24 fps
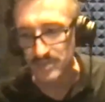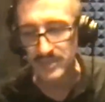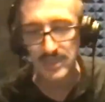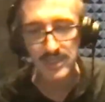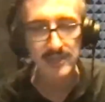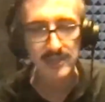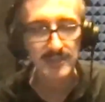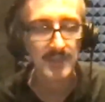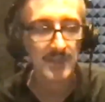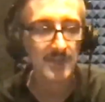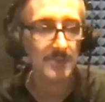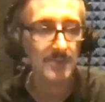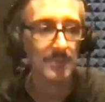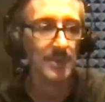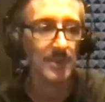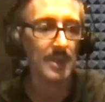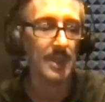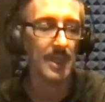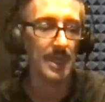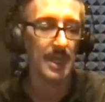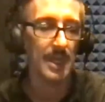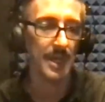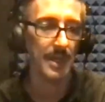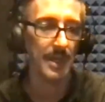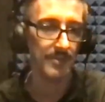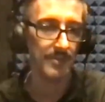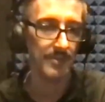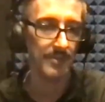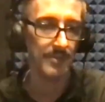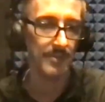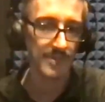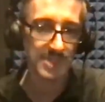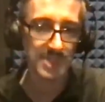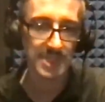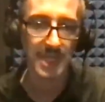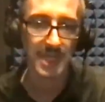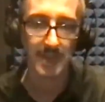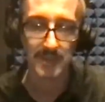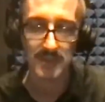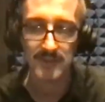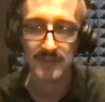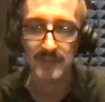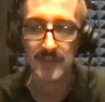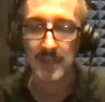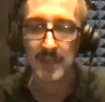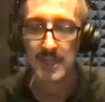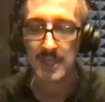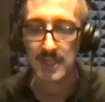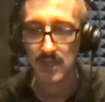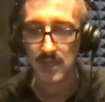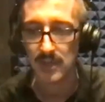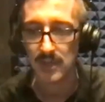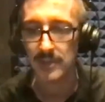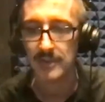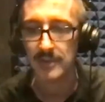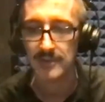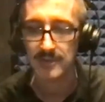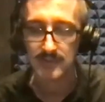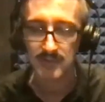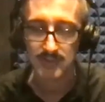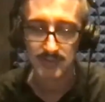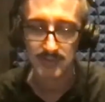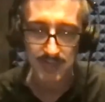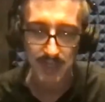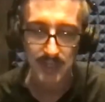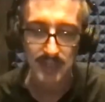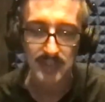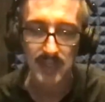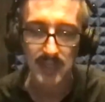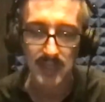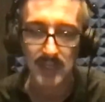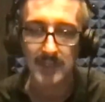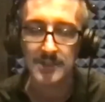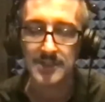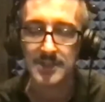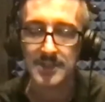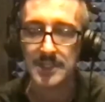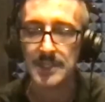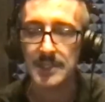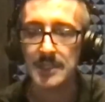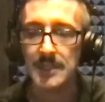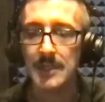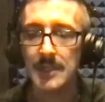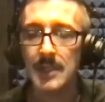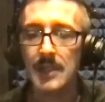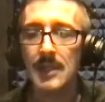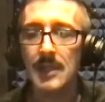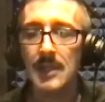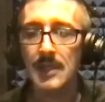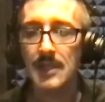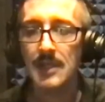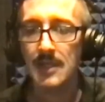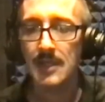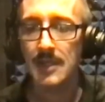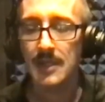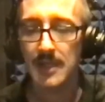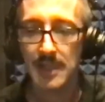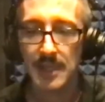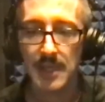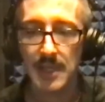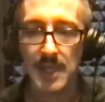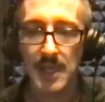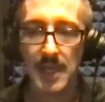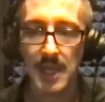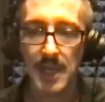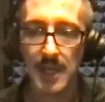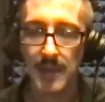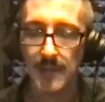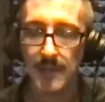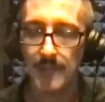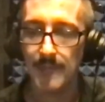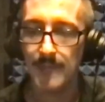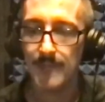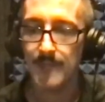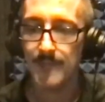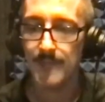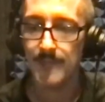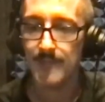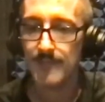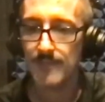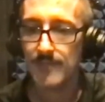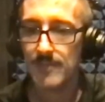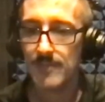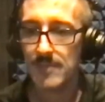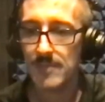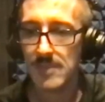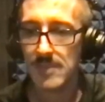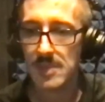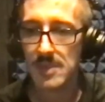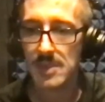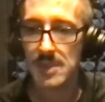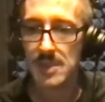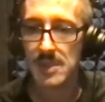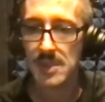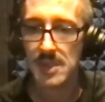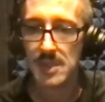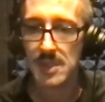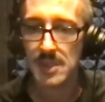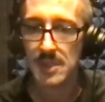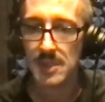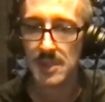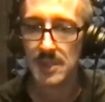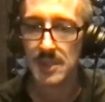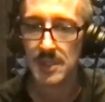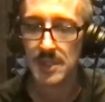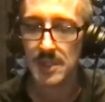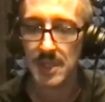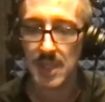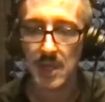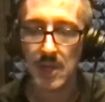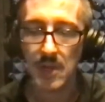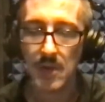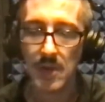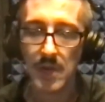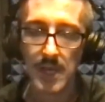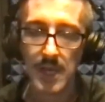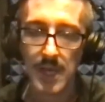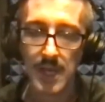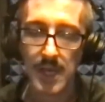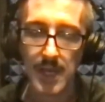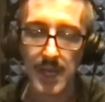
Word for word: seasoned musician, I would say, you know, the technology, you know,